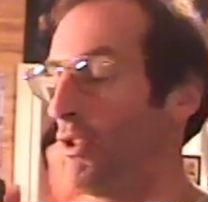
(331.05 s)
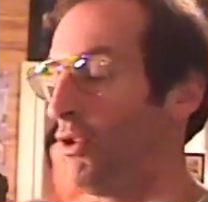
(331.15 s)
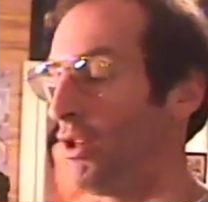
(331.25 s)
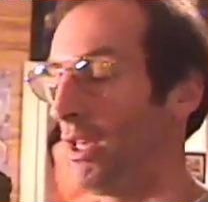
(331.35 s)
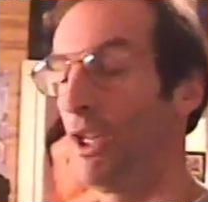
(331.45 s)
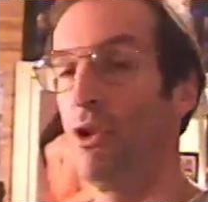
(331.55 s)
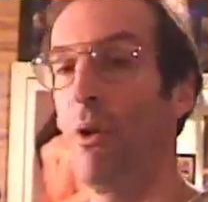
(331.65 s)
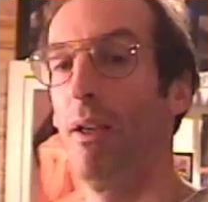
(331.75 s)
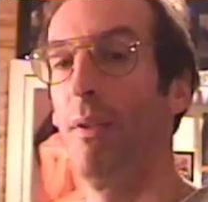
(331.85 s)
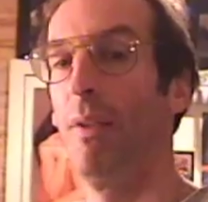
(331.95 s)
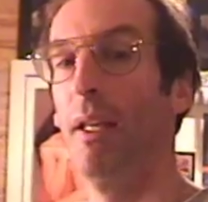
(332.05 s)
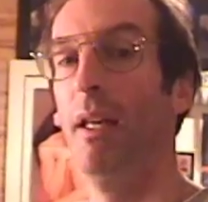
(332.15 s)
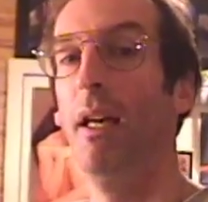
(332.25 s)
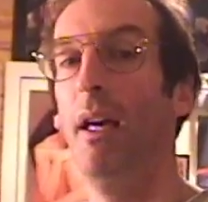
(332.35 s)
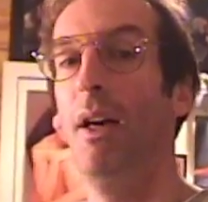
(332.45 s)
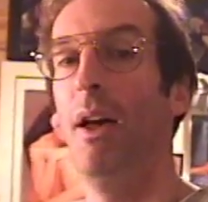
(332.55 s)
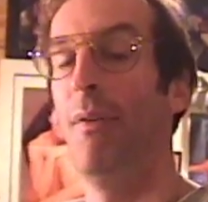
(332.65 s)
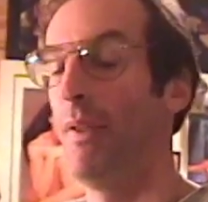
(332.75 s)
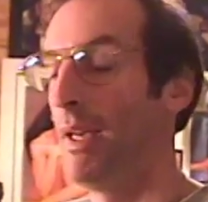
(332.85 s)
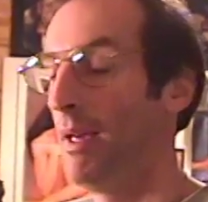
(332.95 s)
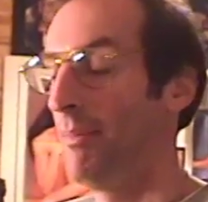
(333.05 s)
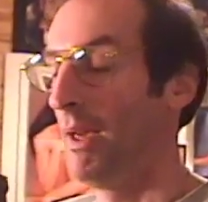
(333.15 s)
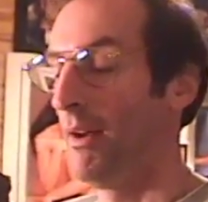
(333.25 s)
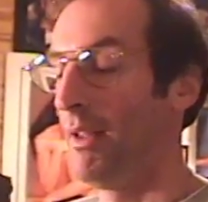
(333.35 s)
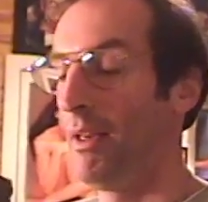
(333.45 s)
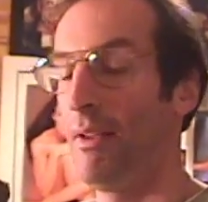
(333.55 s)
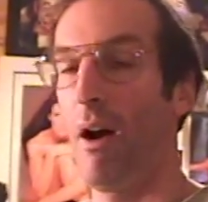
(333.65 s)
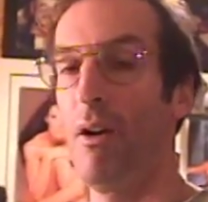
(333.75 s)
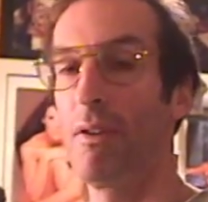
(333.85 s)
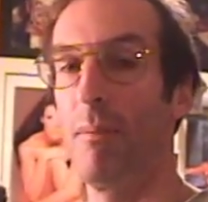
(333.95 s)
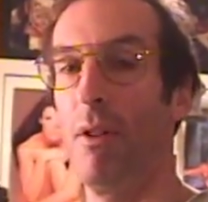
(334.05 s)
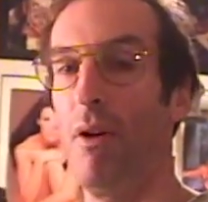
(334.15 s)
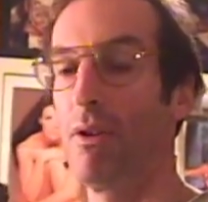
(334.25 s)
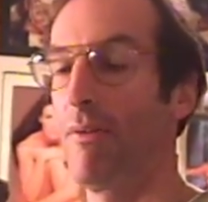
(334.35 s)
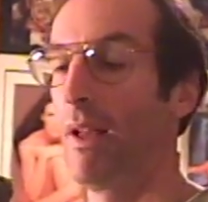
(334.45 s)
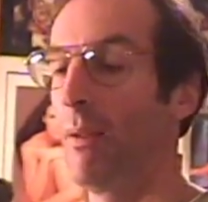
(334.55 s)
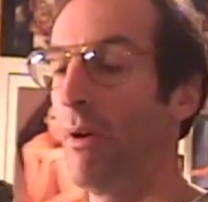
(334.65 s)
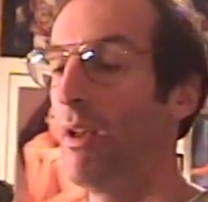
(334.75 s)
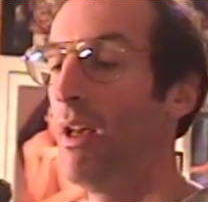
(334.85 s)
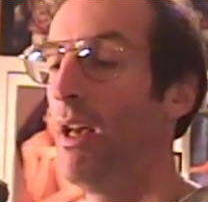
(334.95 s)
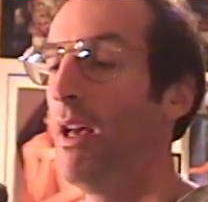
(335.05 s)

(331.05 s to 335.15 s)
Well, usually conjoined at the hip there. There are some of those available.